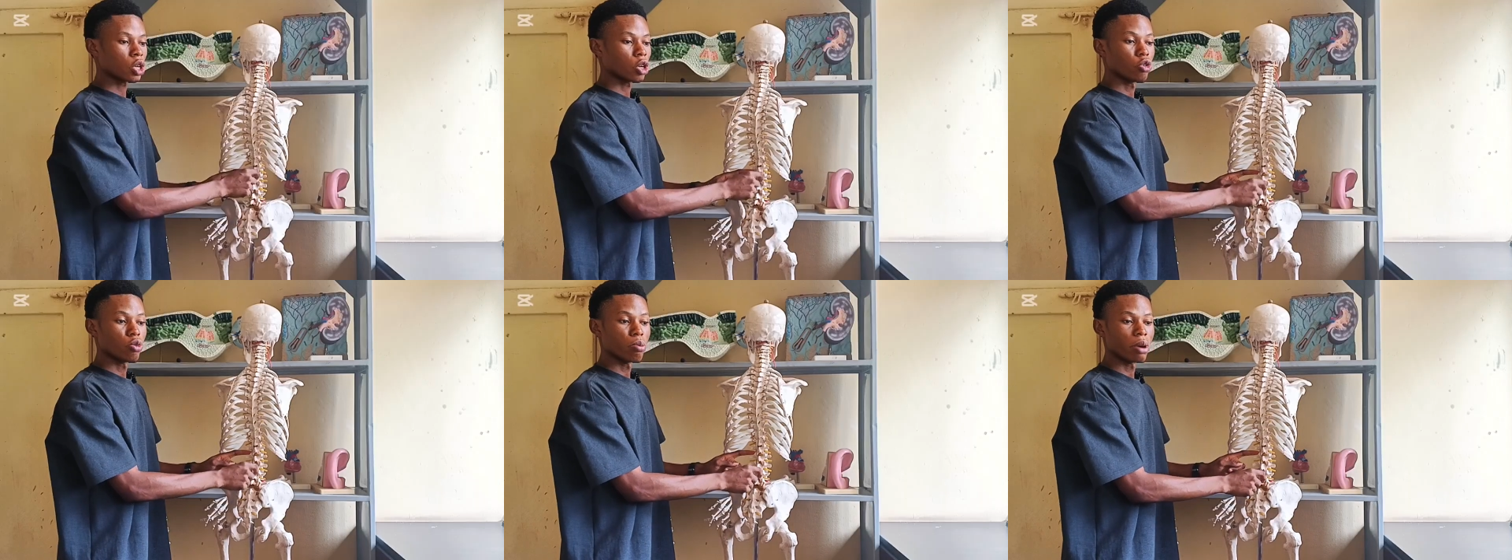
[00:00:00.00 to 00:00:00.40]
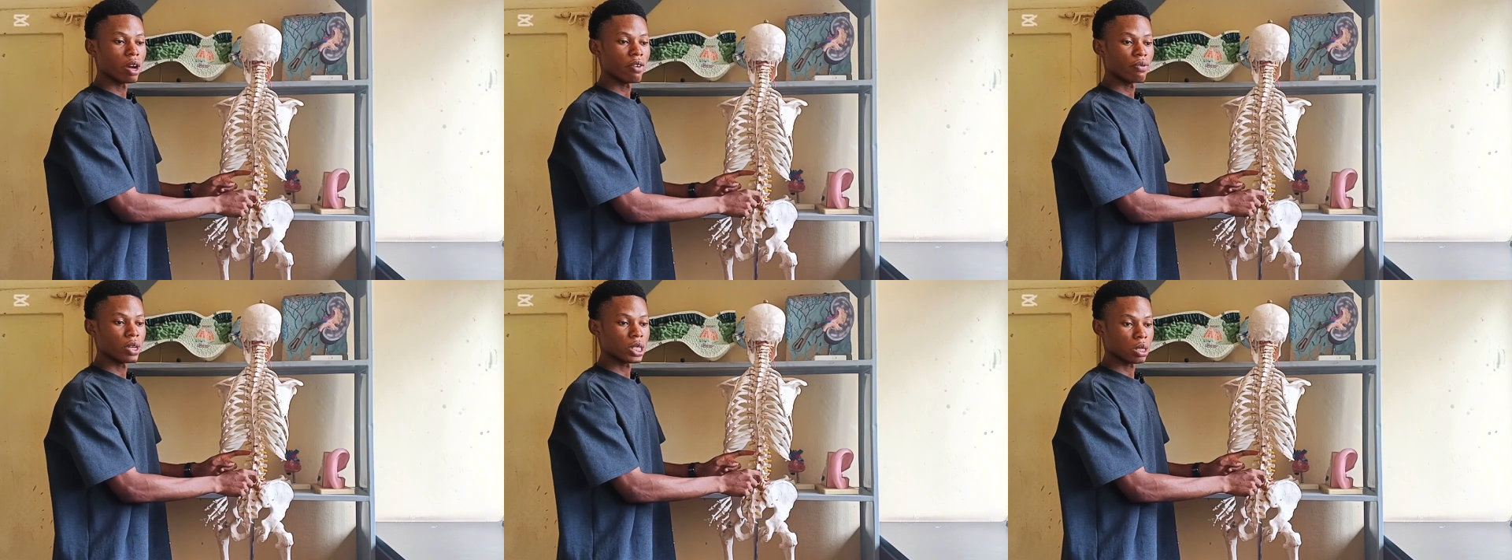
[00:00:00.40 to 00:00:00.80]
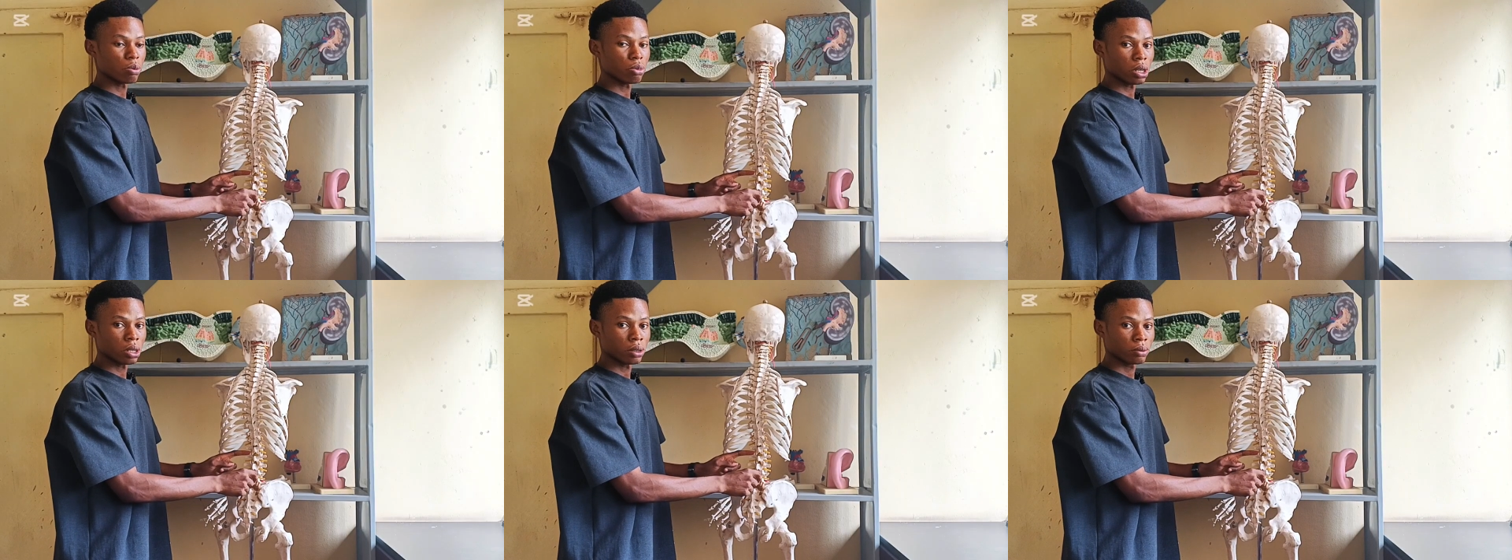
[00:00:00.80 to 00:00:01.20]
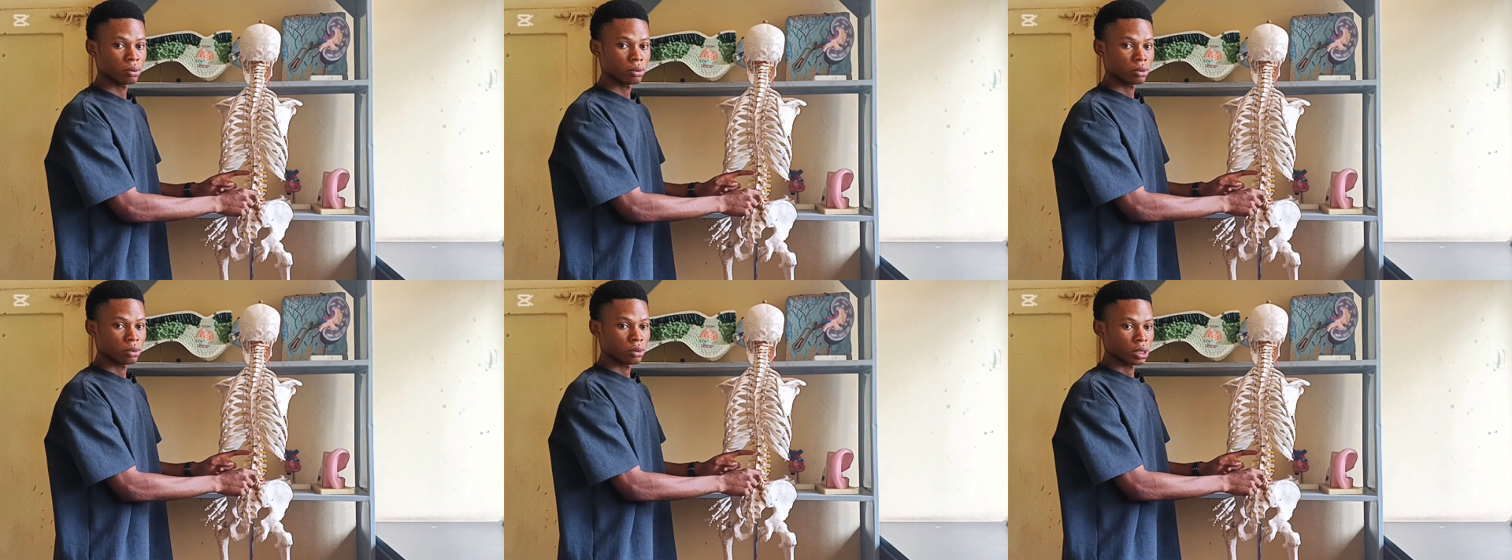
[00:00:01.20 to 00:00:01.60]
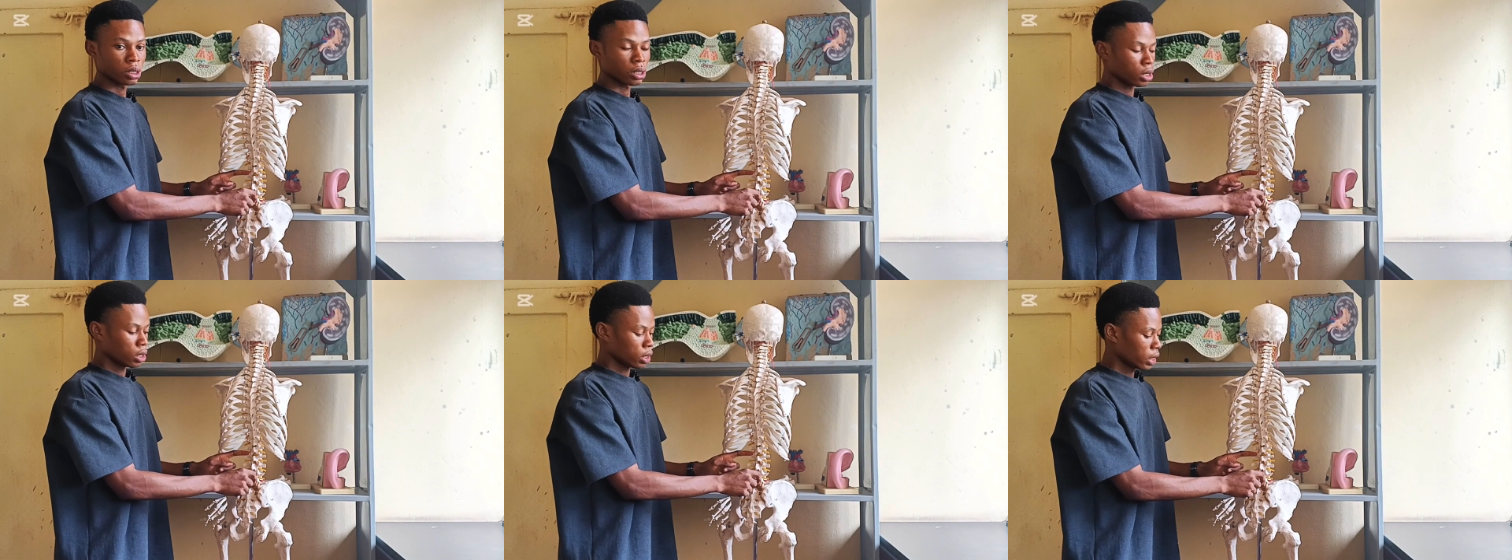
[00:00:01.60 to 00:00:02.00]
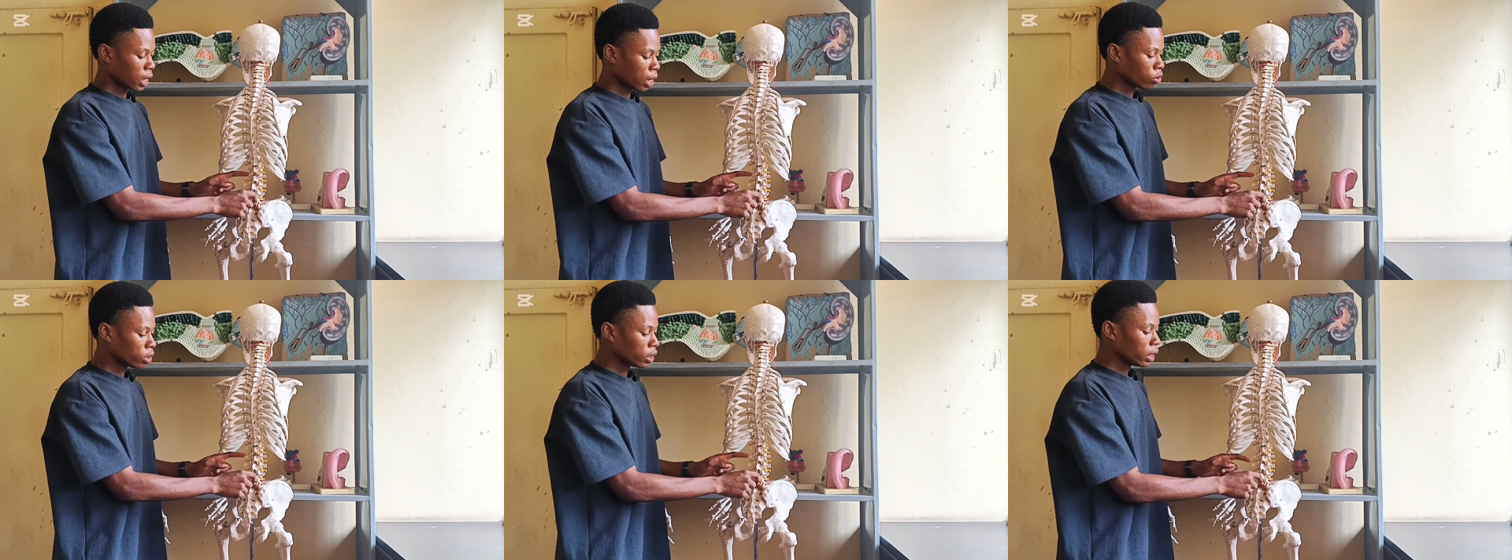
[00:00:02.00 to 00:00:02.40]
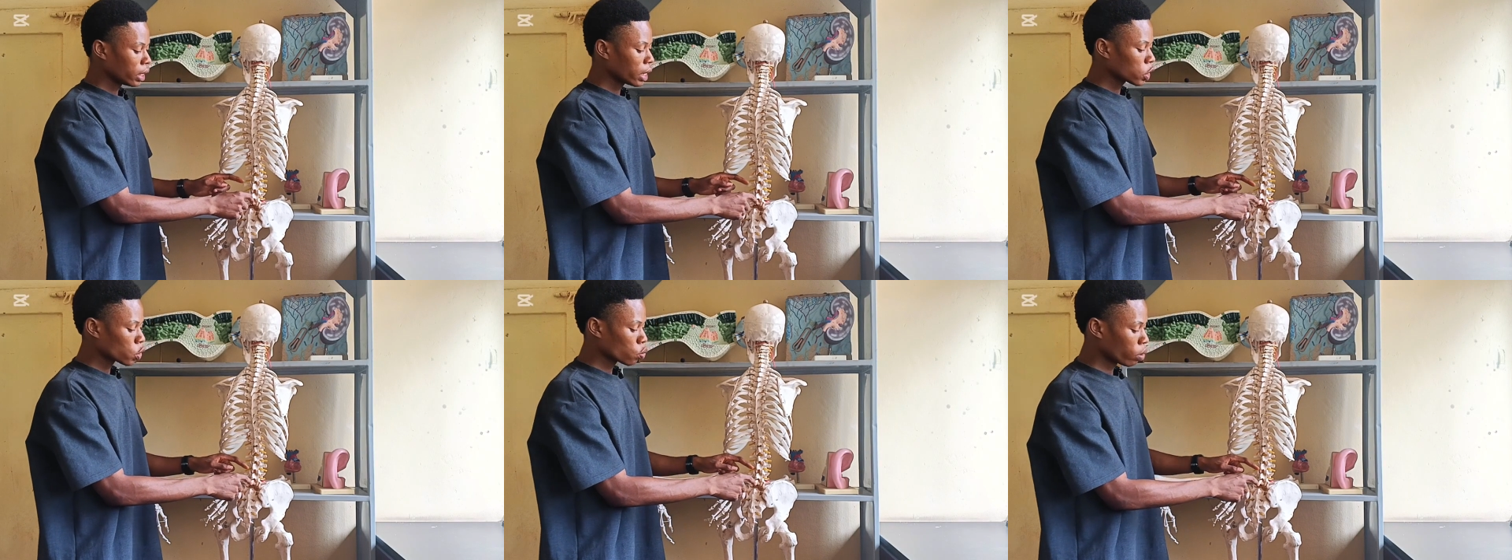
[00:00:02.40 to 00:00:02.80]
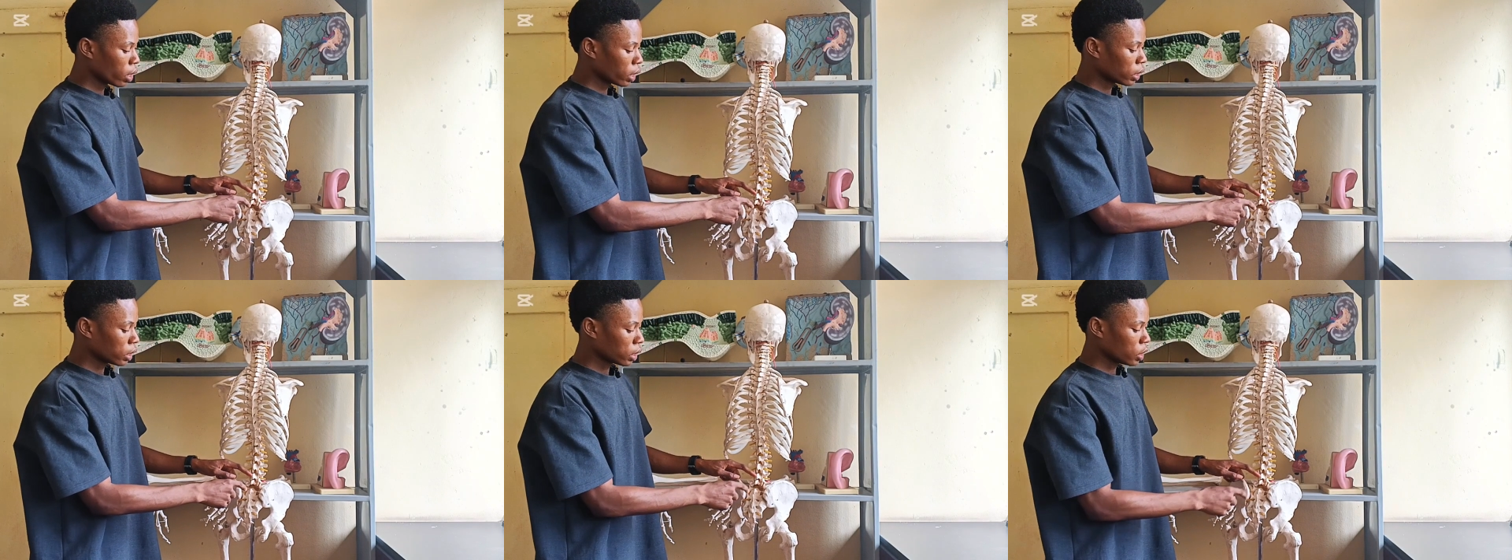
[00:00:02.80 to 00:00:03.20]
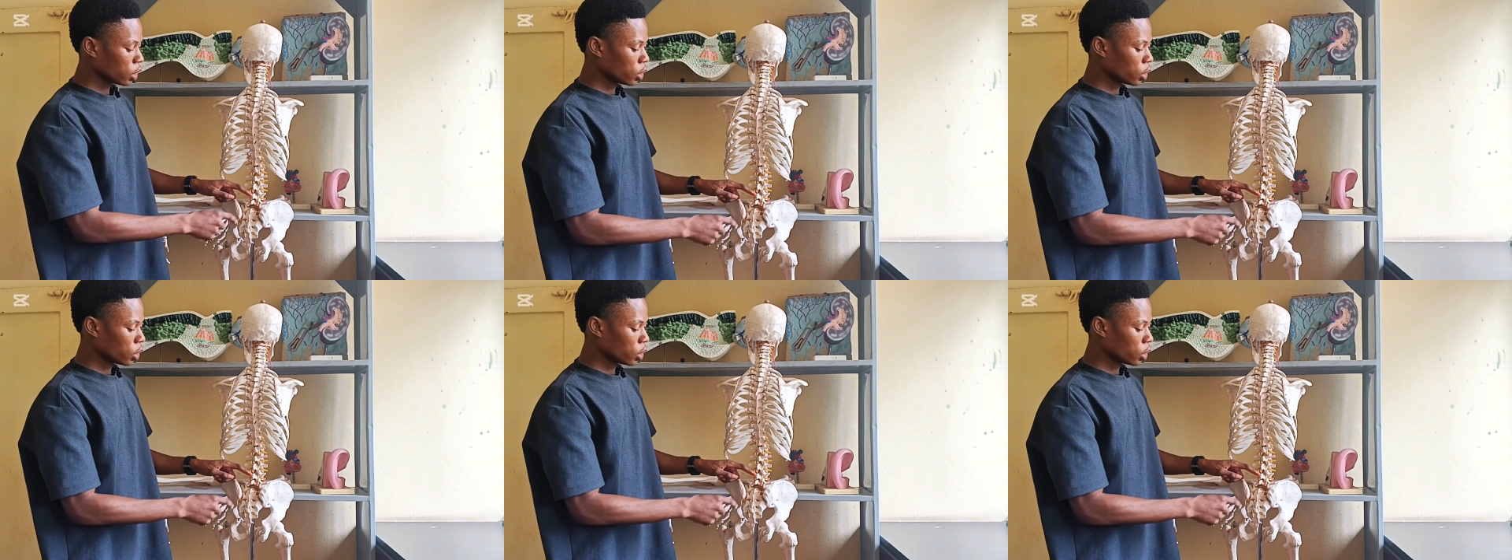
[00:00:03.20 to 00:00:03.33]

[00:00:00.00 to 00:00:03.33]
your lumbar vertebra. Now, the next one